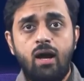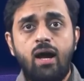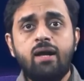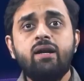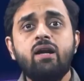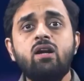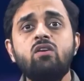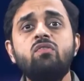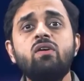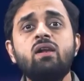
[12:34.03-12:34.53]

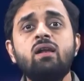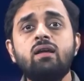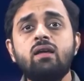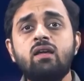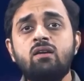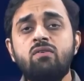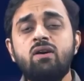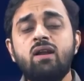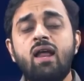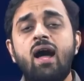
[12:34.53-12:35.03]
And it will
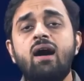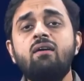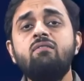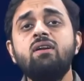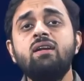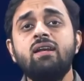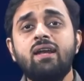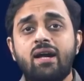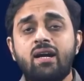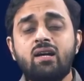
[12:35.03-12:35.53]
even have
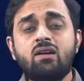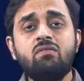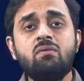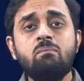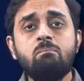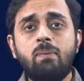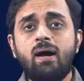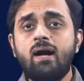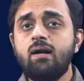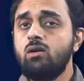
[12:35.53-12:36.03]
a negative
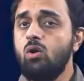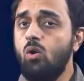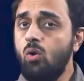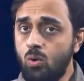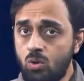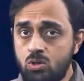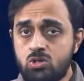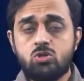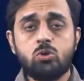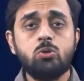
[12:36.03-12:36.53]
impact
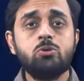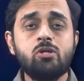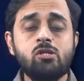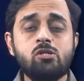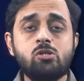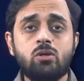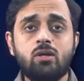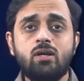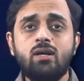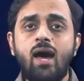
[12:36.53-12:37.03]
on
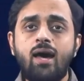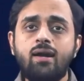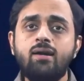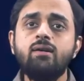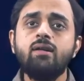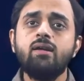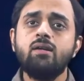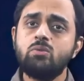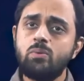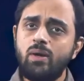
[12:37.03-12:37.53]
social
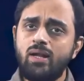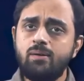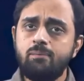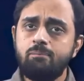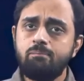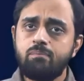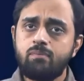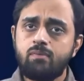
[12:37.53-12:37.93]
solidarity as well.